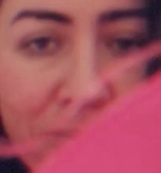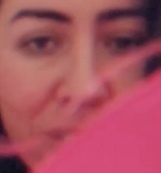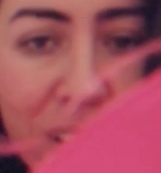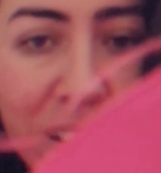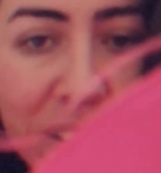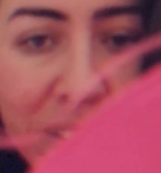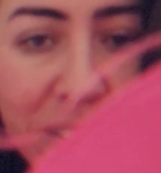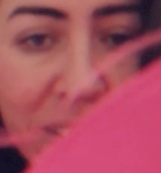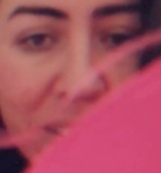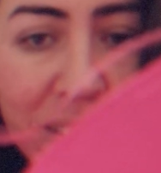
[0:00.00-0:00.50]

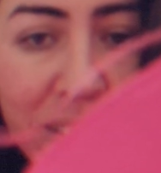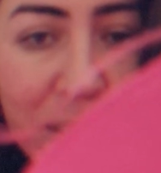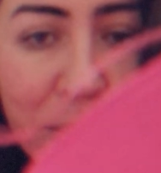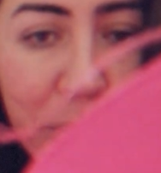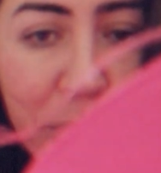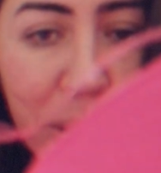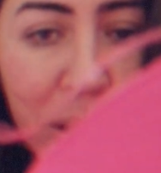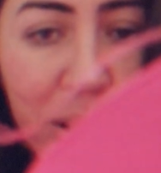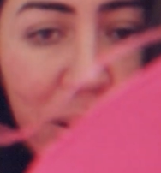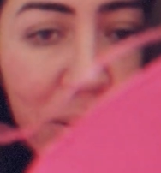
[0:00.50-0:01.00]
That's the
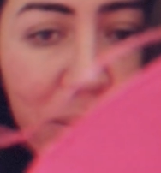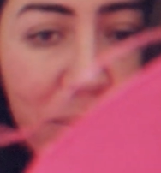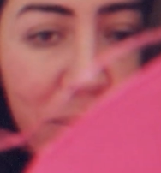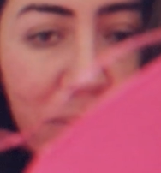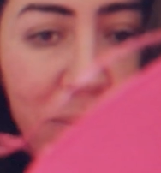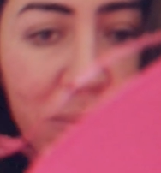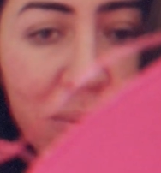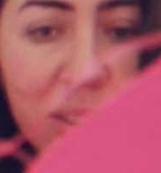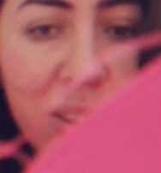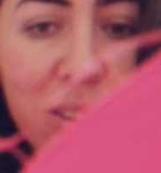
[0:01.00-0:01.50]
zipper.
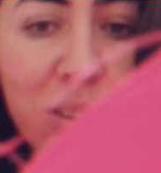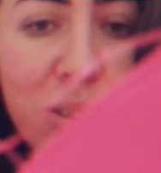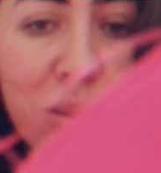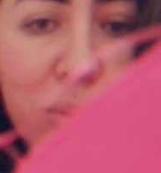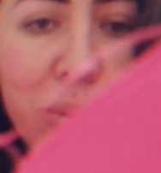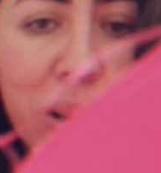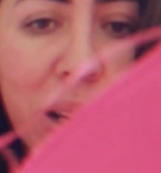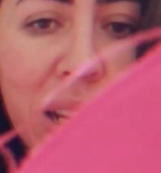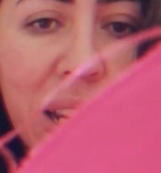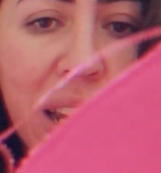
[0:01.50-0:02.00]
This is
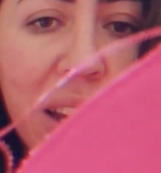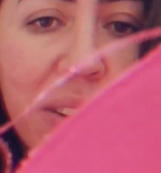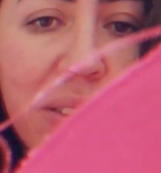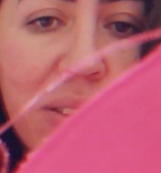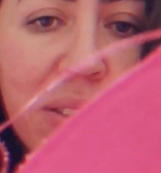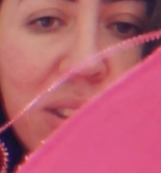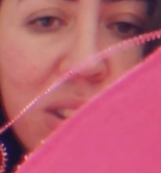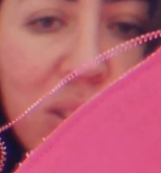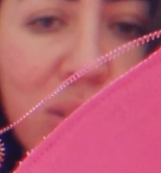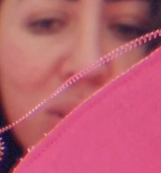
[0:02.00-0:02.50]
what I get
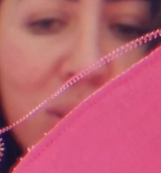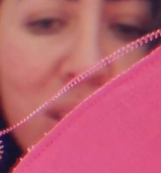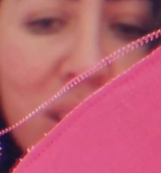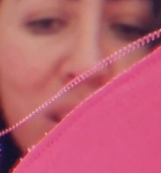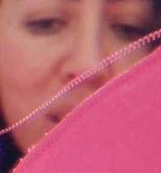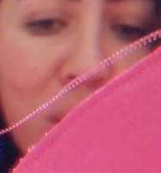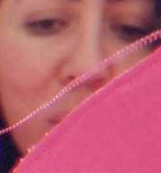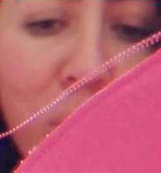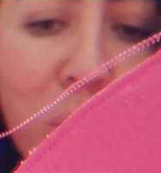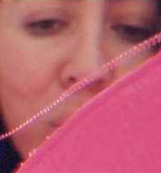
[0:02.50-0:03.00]
for using
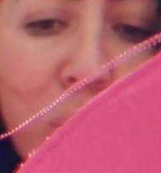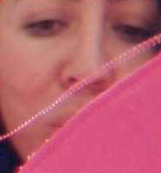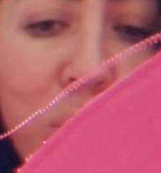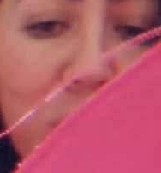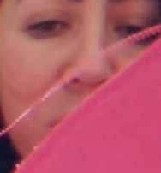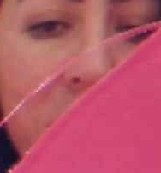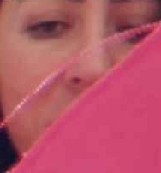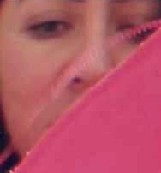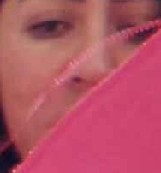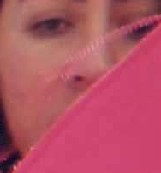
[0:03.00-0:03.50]
an
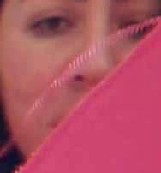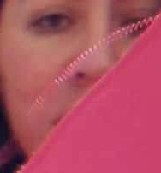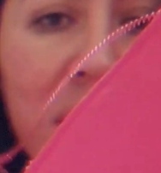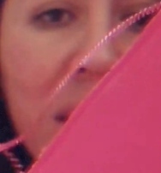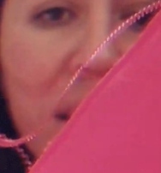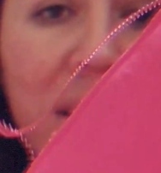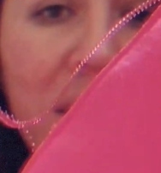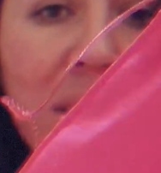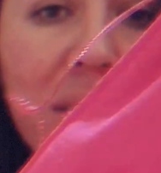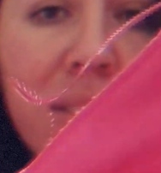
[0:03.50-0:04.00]
old
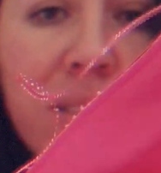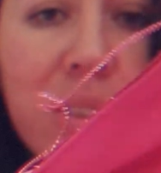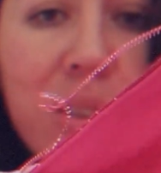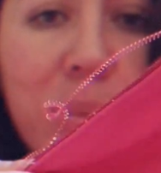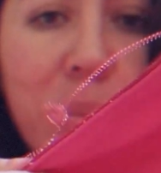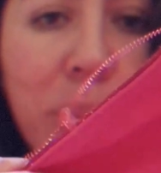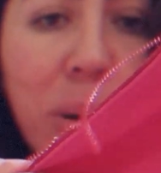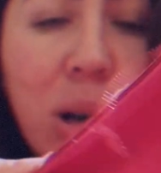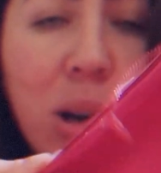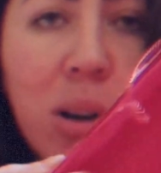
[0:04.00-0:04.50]

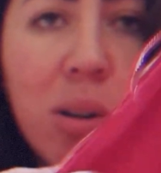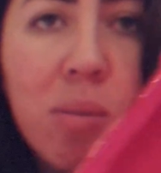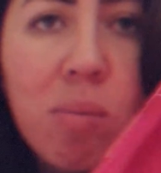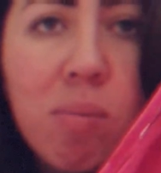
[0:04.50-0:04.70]
zipper.